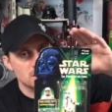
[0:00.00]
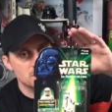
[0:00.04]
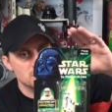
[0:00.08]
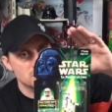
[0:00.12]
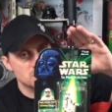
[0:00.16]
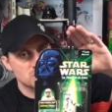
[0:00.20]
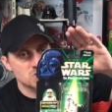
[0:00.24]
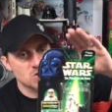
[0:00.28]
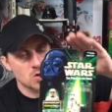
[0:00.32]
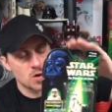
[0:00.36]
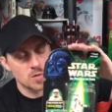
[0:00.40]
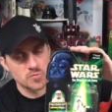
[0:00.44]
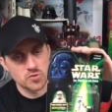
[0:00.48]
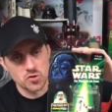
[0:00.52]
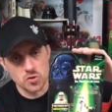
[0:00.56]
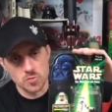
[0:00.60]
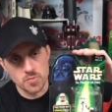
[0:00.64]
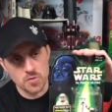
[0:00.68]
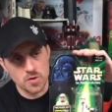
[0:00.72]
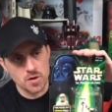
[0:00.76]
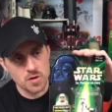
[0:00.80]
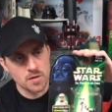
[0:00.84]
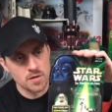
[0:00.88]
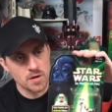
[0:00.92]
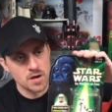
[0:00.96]

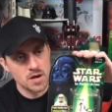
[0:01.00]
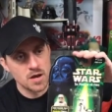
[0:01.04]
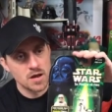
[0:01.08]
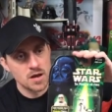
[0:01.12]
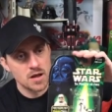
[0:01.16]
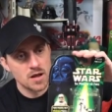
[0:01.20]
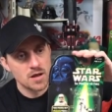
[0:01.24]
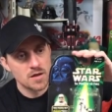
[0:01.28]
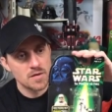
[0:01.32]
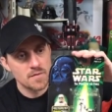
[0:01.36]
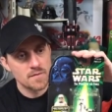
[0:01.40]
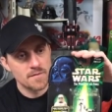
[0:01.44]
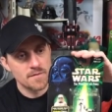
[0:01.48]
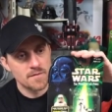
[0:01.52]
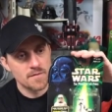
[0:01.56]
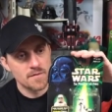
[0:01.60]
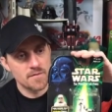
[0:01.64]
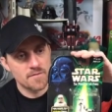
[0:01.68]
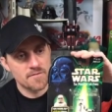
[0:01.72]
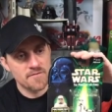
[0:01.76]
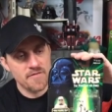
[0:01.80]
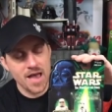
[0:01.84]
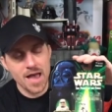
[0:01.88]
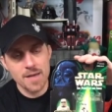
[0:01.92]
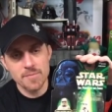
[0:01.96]
Stormtrooper,
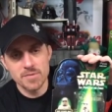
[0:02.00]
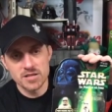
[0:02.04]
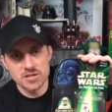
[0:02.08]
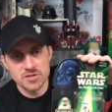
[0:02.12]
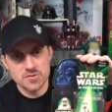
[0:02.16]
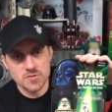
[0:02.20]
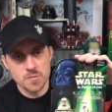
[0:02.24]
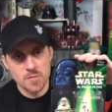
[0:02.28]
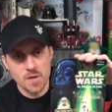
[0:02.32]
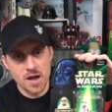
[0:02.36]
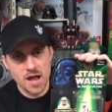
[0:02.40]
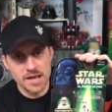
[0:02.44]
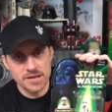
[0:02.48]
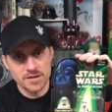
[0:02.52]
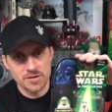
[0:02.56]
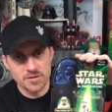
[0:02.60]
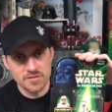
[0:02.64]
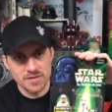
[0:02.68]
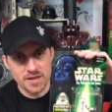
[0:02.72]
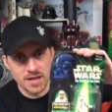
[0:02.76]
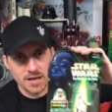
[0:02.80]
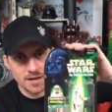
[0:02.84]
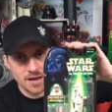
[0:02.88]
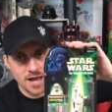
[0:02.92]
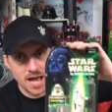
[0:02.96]
fabulous reminder
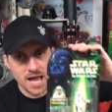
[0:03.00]
that